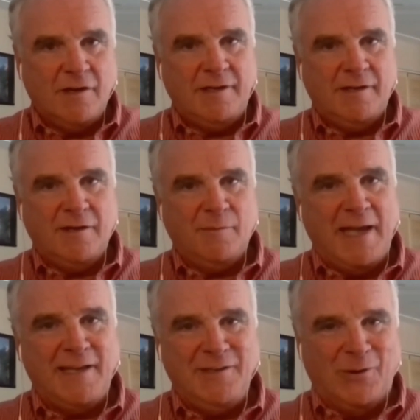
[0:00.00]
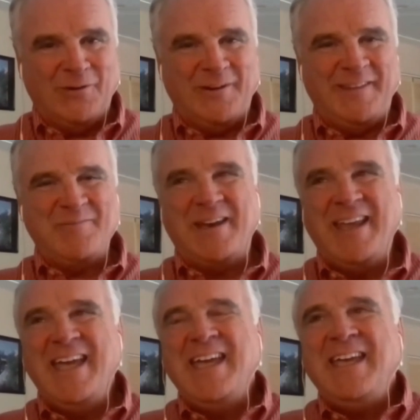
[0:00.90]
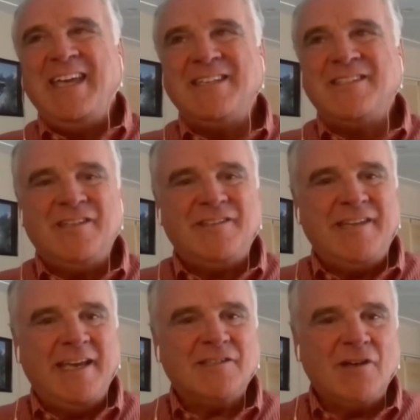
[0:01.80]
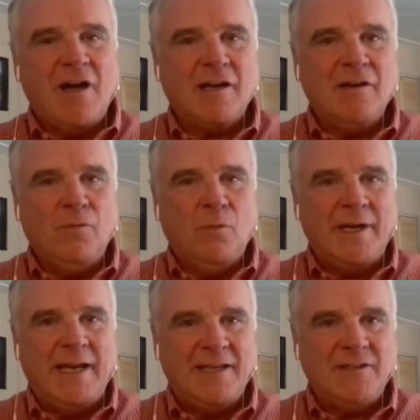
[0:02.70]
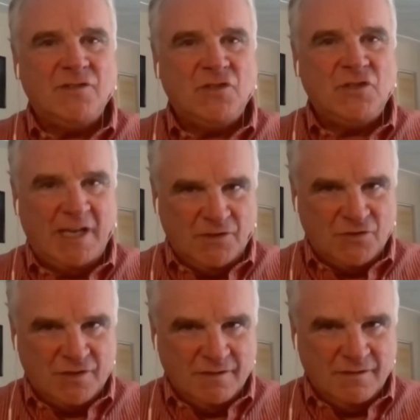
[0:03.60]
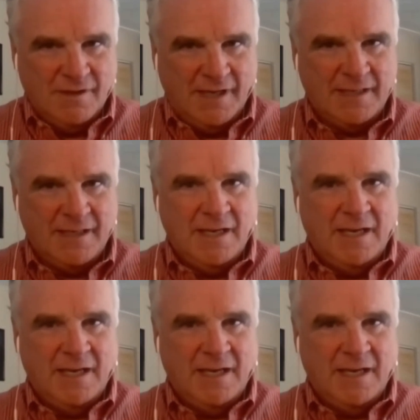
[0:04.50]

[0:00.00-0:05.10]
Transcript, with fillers: not in our manual or anything, but is to take stock of what has changed. And